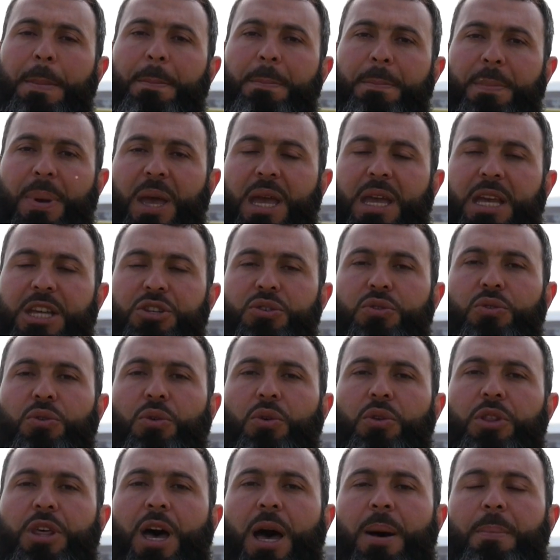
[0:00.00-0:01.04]
make
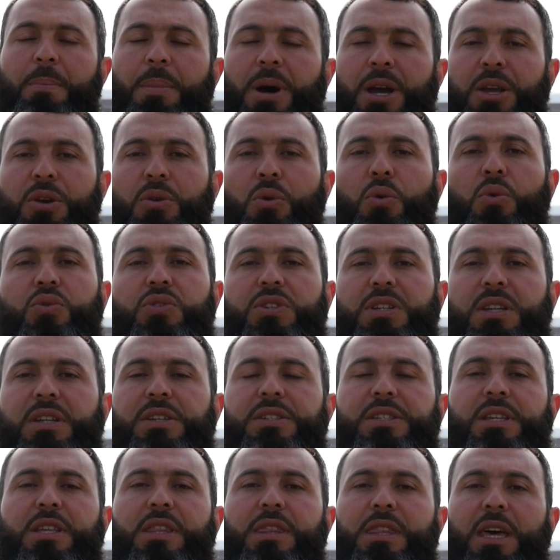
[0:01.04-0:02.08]
sure that my horse
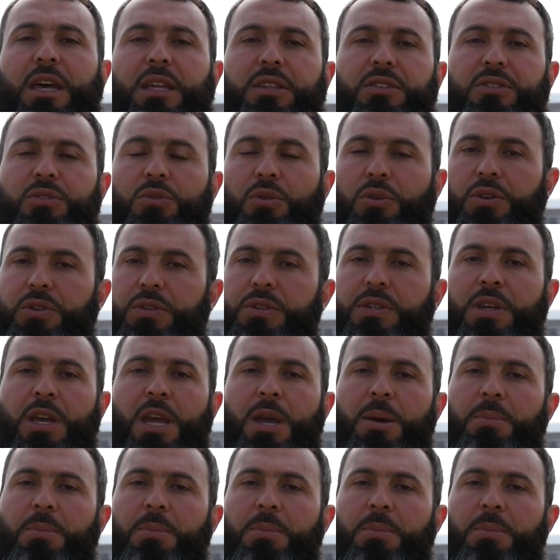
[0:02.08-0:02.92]
listens to that noise.